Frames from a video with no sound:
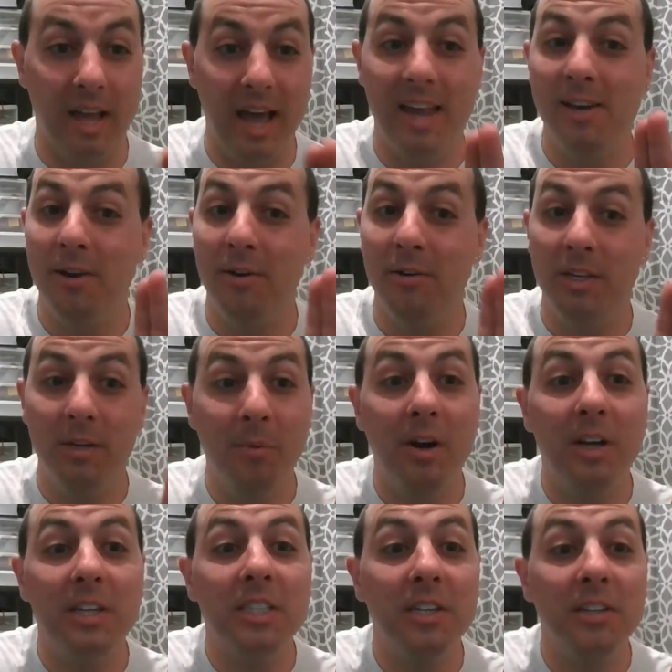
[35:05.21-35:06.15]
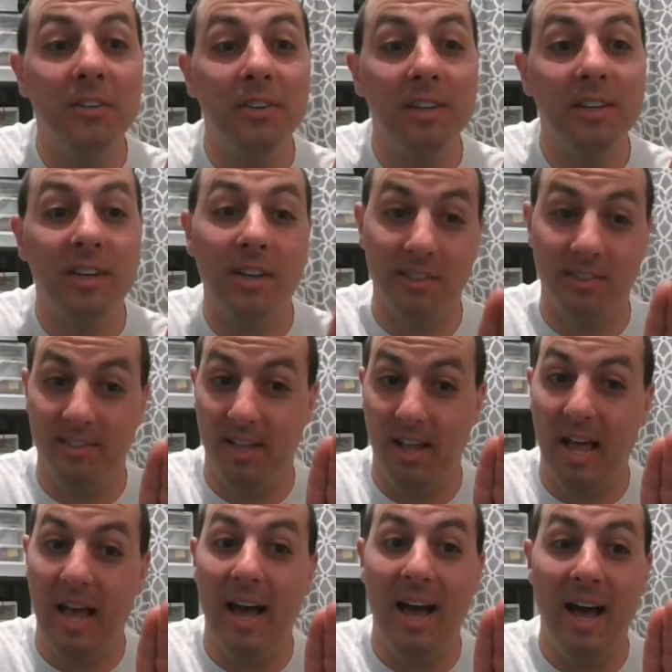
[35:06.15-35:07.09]
I know you want to, because
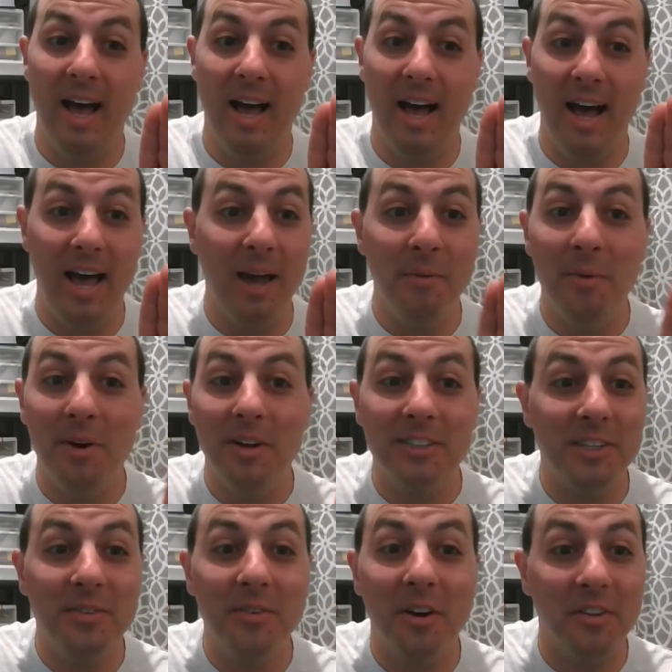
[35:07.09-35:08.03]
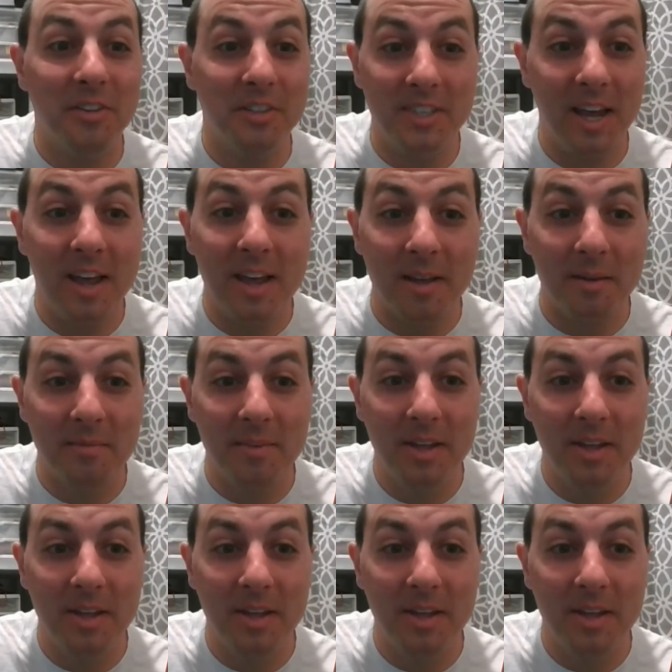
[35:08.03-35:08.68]
I want to all the time,